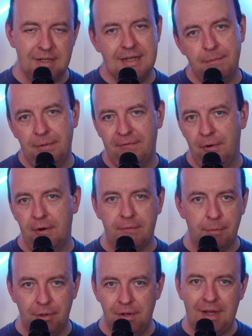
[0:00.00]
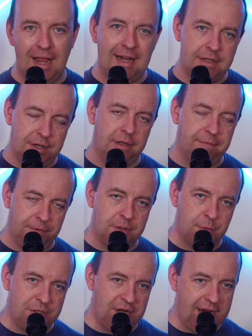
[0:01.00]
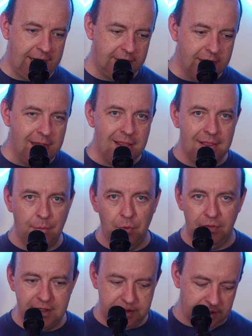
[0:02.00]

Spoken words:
as I said before, if you plug an external foot switch in, then what this